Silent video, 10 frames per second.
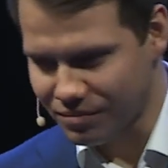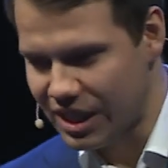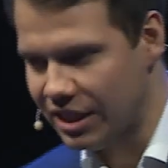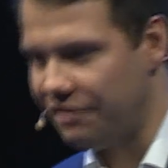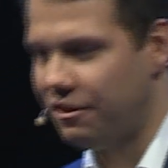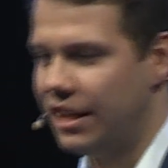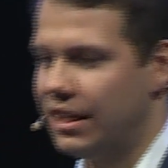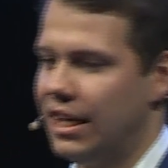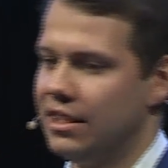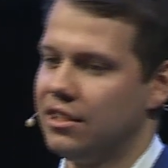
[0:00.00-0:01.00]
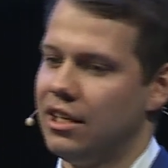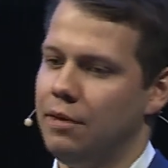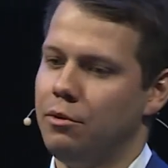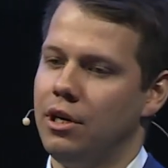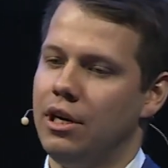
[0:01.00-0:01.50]
Definitely, as
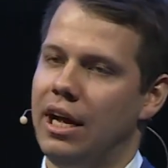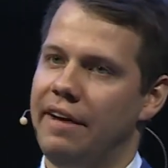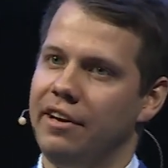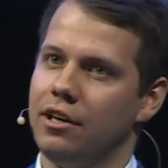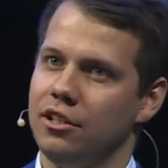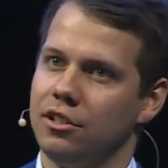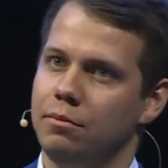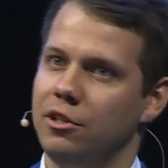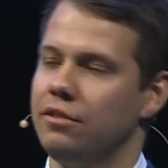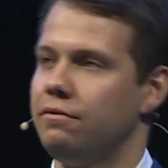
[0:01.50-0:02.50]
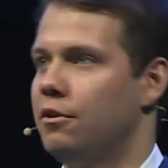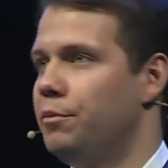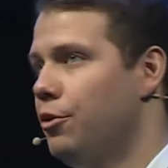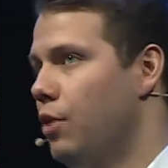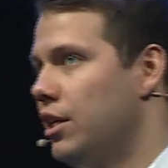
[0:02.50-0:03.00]
we're having customers from
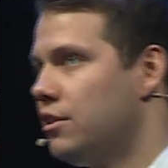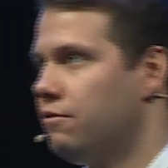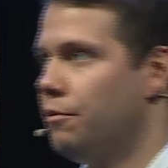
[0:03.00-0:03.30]
US, from